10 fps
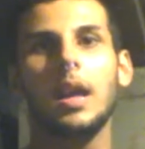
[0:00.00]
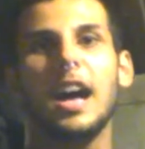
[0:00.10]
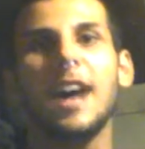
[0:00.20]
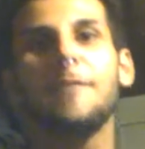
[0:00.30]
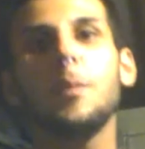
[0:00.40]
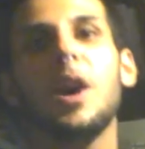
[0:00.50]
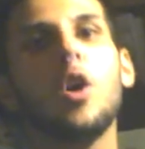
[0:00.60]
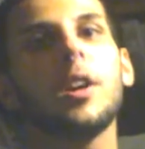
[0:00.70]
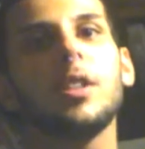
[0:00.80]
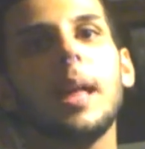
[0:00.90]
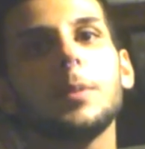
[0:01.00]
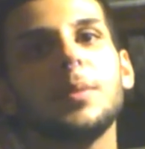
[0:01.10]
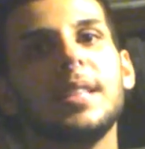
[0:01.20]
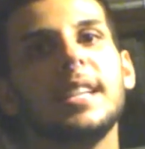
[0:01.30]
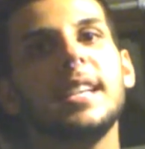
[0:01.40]
I felt my heart collapse
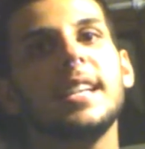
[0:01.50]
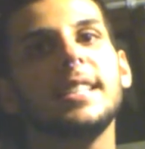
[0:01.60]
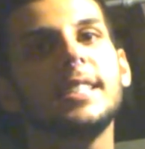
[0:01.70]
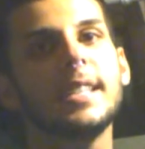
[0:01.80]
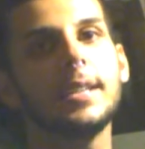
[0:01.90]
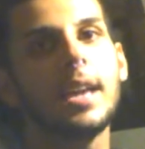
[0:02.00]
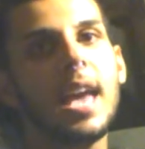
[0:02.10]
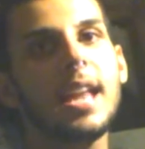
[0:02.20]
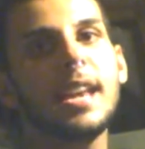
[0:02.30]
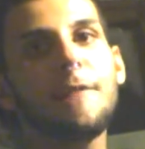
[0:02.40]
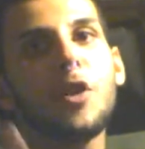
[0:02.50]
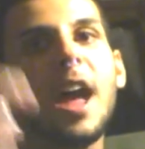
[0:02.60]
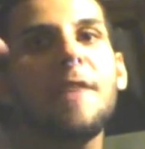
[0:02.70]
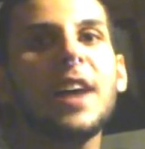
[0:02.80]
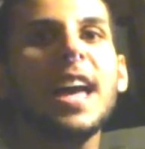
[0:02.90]
within an instant, and never
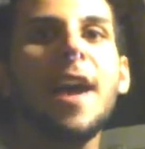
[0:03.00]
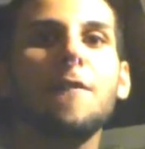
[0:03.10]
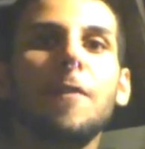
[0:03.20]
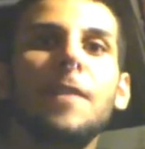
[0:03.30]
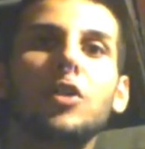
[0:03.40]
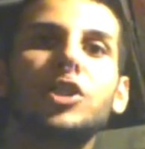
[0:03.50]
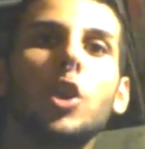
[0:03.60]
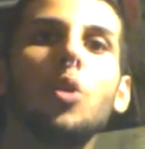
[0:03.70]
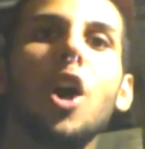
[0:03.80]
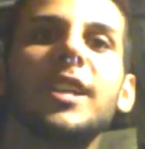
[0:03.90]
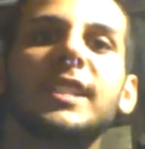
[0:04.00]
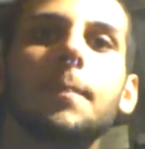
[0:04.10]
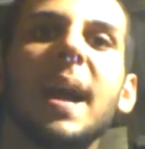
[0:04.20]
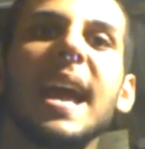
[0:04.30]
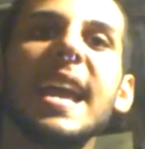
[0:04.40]
have I ever felt so lost in
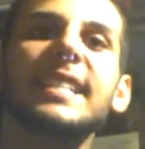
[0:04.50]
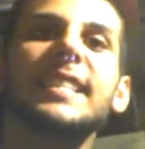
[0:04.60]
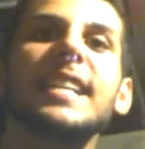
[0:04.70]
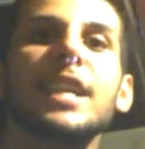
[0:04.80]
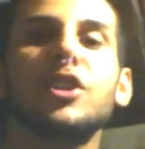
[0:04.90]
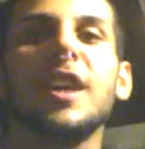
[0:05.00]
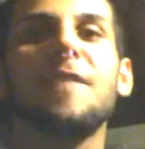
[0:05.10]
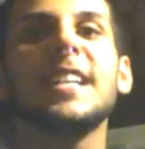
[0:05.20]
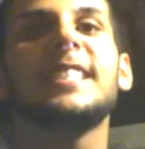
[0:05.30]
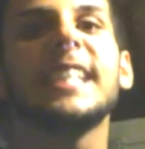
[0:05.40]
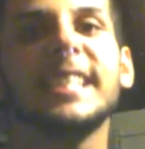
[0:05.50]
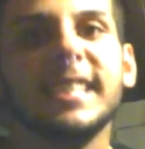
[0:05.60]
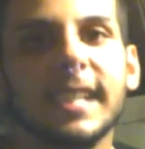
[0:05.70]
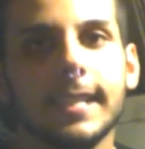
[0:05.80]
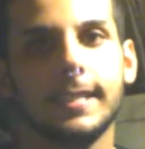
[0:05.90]
my 18 years of
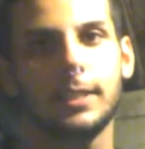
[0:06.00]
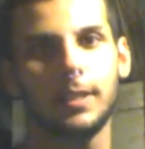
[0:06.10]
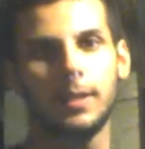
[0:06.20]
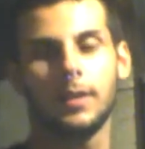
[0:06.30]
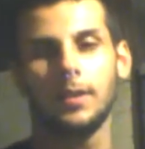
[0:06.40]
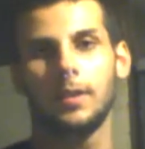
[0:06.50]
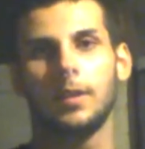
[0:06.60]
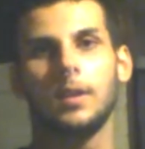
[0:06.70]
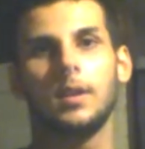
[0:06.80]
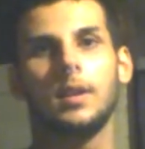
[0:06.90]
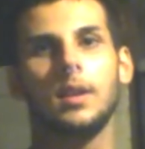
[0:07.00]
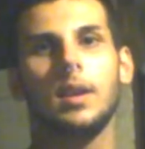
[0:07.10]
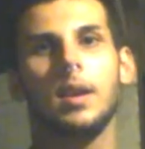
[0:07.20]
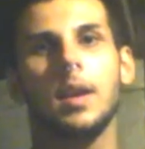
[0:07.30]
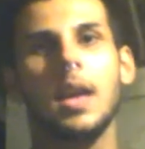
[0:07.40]
existence.
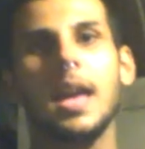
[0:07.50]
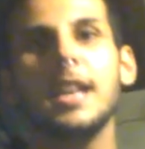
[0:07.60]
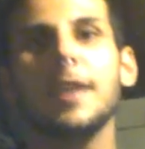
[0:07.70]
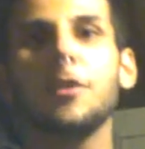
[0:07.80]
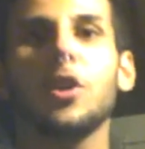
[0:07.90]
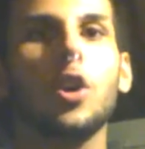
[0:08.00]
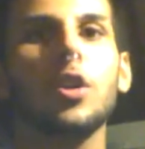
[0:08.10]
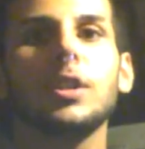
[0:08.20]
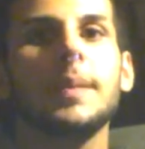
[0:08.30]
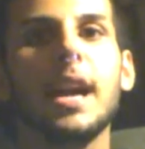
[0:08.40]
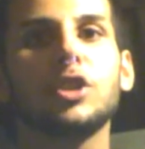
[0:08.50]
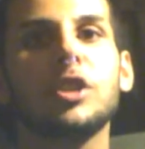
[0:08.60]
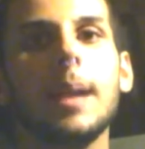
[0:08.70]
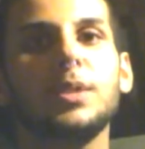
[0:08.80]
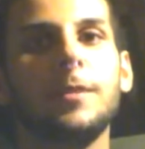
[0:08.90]
It never occurred to me how
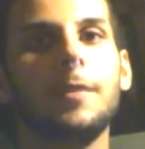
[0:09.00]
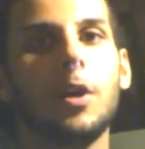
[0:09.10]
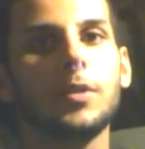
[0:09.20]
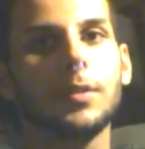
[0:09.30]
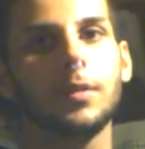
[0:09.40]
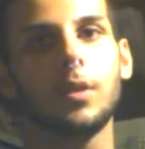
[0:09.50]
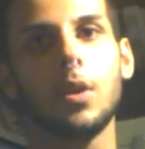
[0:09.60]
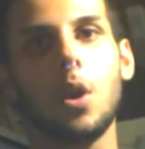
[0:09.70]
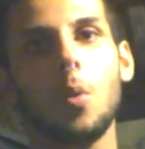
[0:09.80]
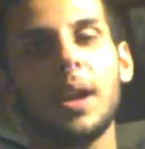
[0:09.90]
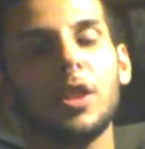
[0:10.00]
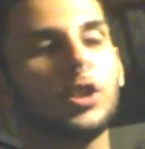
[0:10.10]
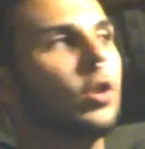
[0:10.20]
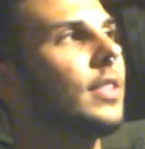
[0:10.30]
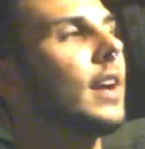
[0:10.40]
trapped she felt when I looked
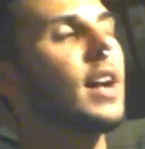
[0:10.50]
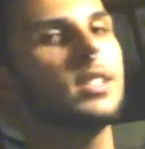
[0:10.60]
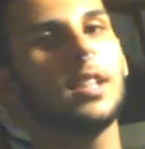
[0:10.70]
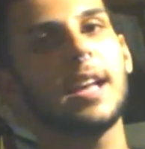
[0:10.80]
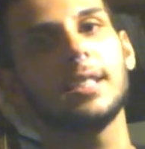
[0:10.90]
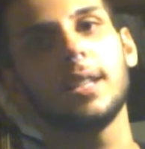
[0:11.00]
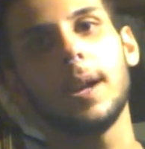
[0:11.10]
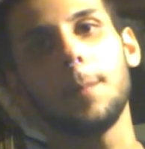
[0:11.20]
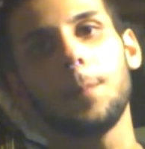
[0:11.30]
her in the eyes the last time